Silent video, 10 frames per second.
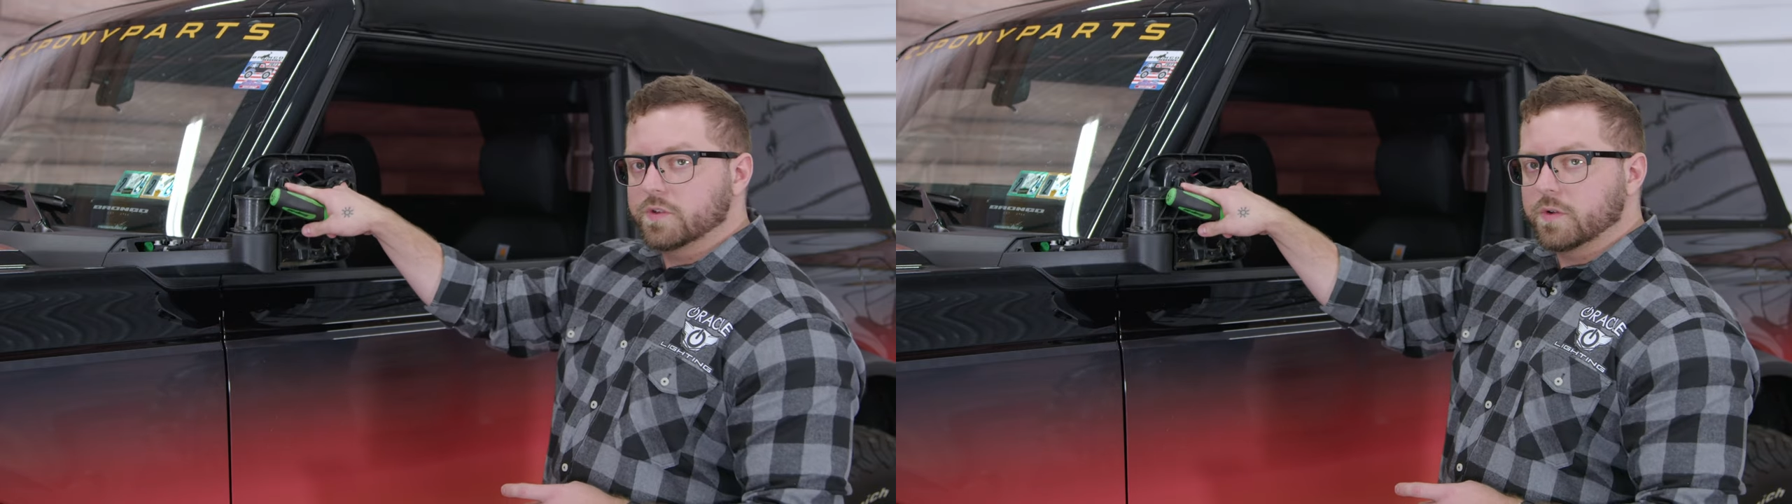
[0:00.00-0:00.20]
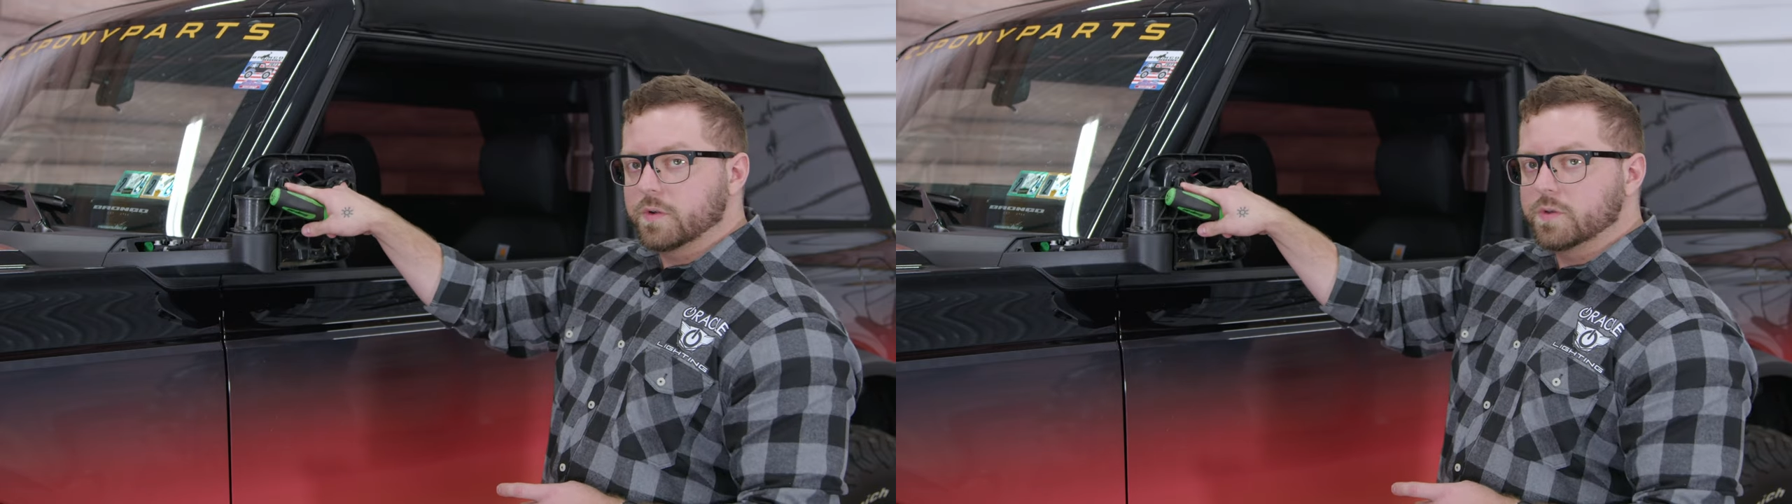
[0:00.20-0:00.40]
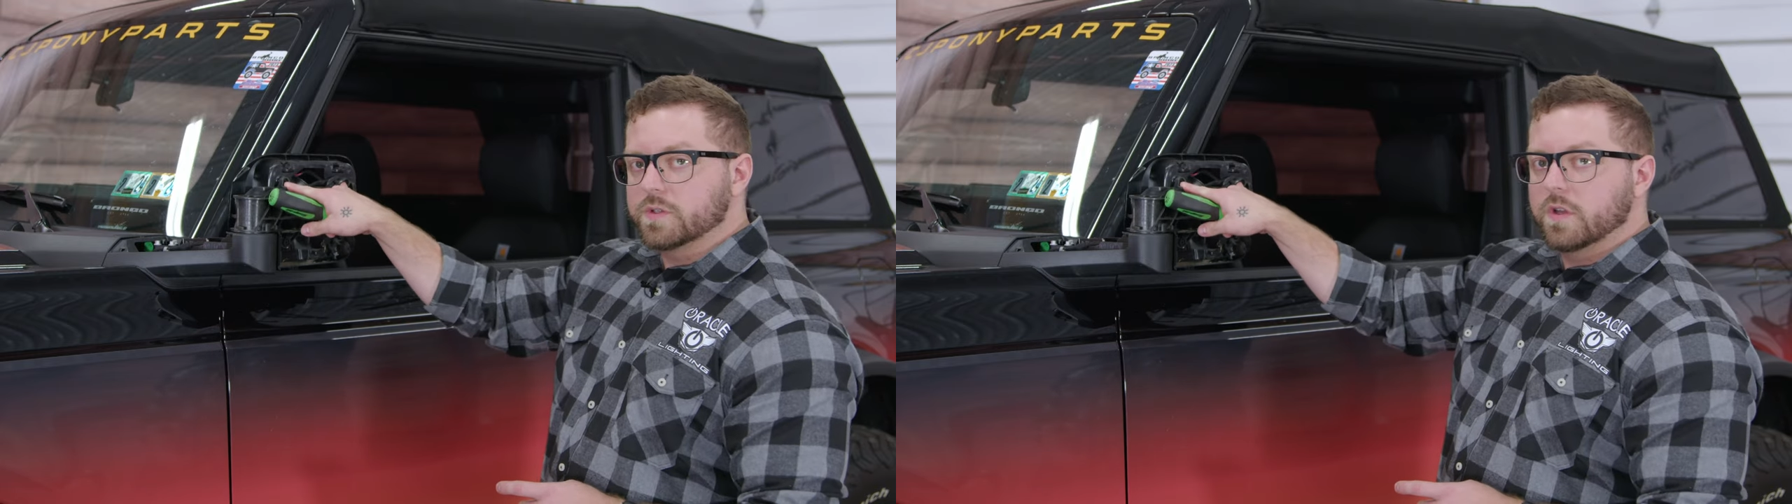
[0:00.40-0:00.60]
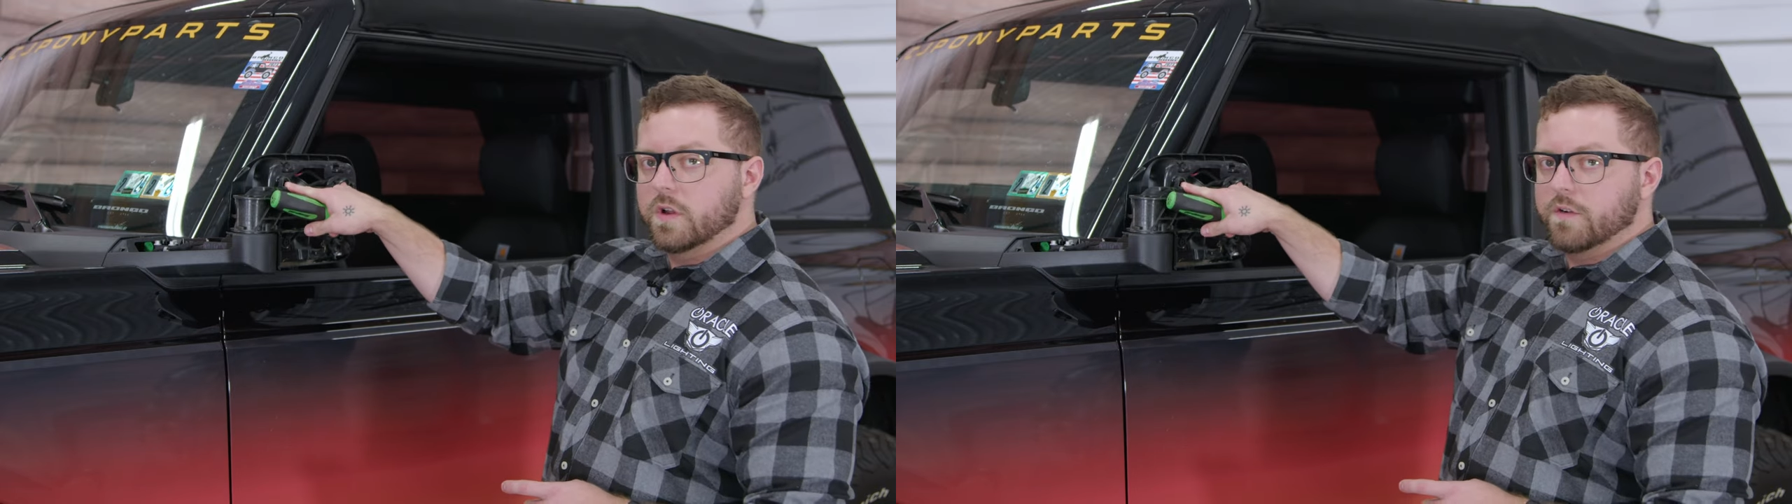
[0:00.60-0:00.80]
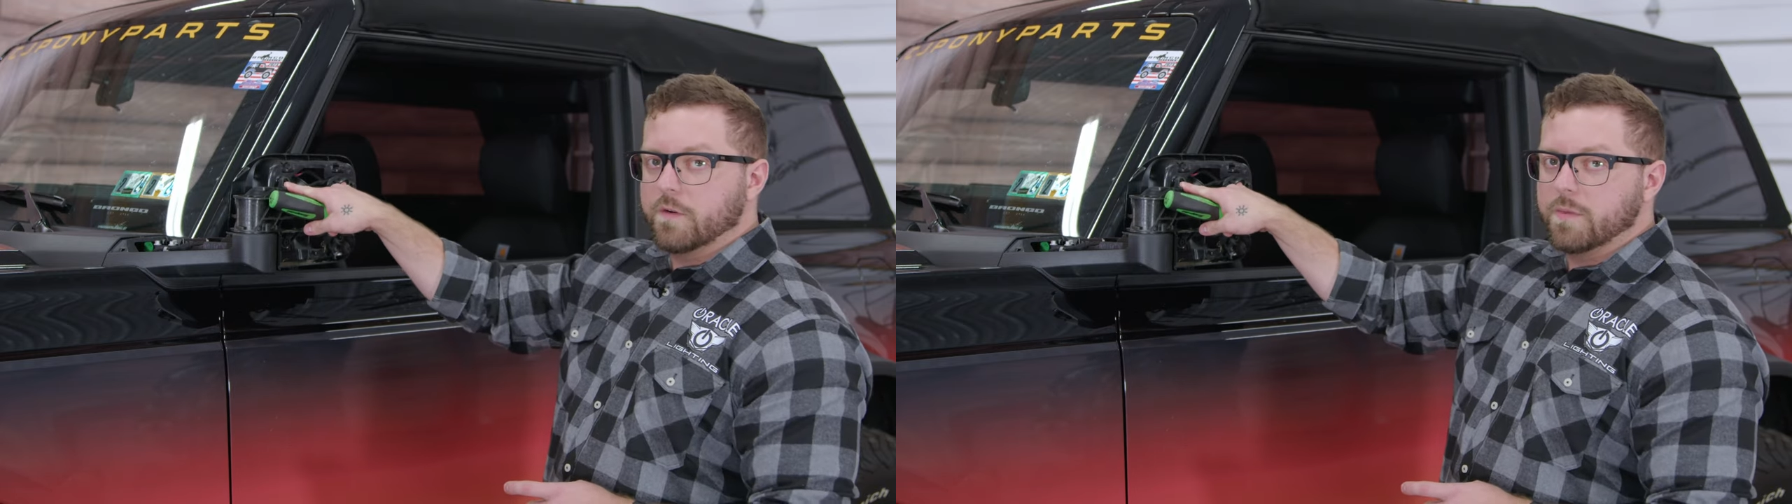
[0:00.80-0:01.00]
screws
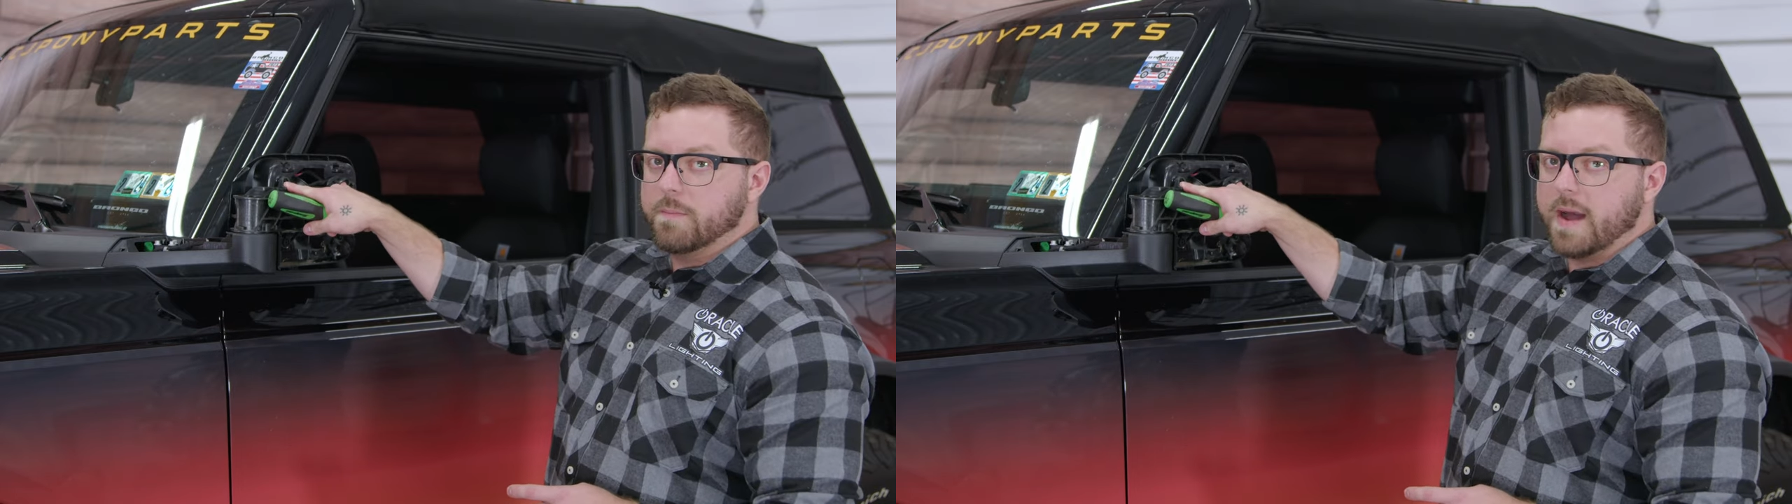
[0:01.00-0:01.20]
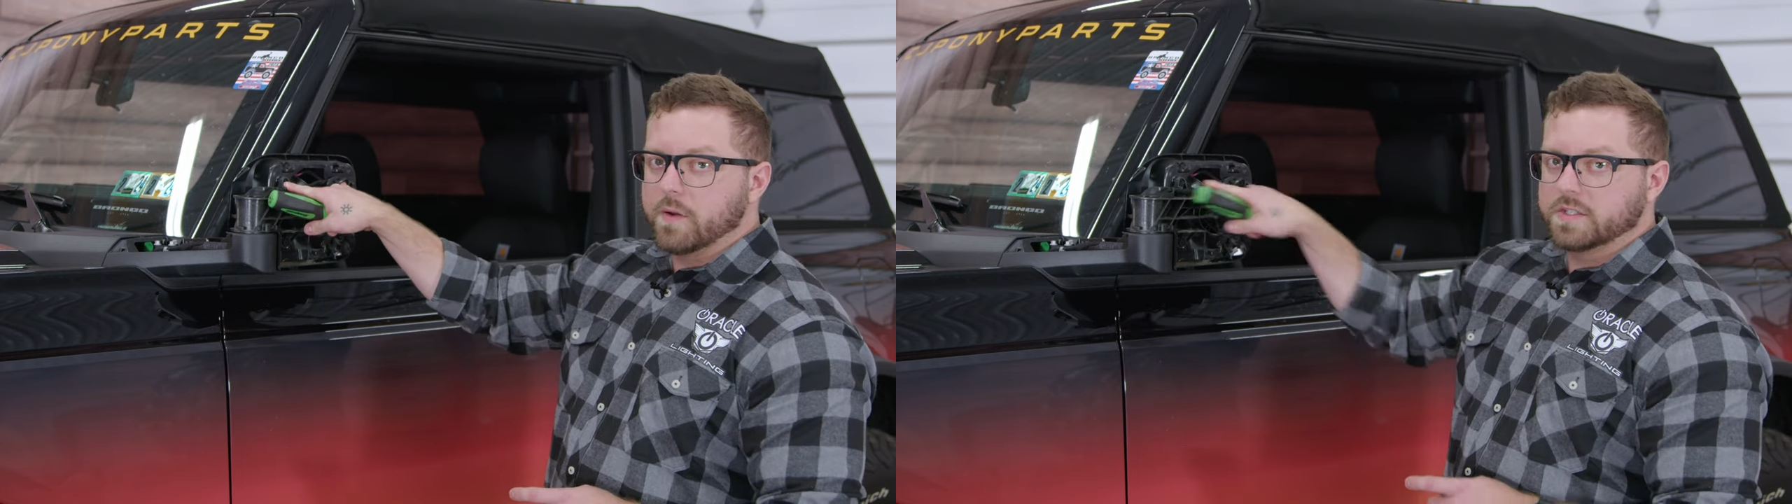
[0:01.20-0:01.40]
from the mount